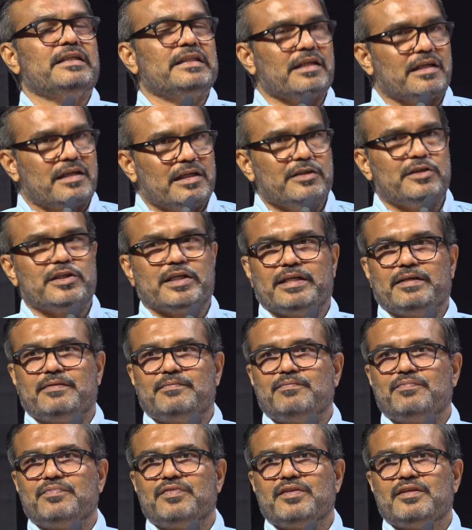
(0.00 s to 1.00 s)
country.
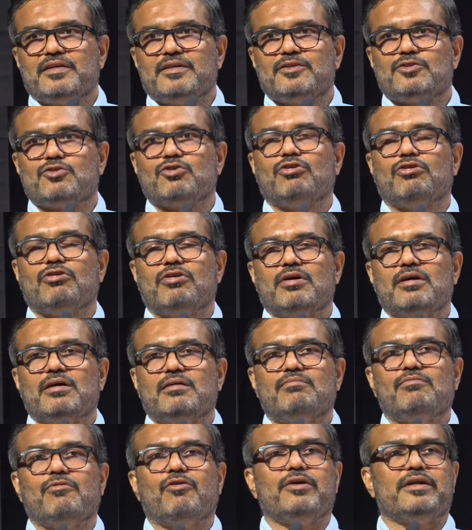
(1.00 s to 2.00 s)
So
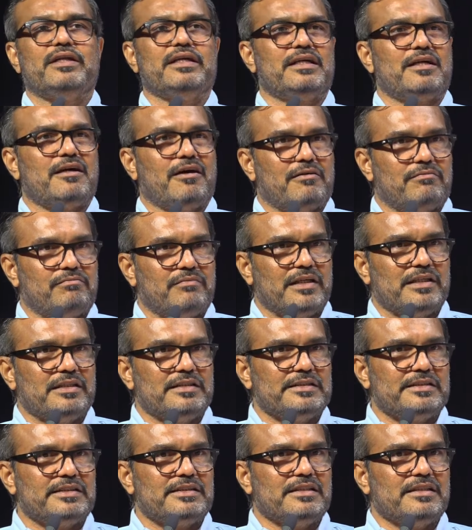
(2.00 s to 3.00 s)
Modi
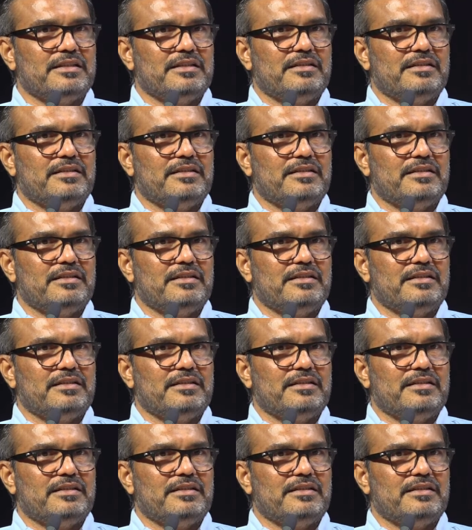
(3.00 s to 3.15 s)
government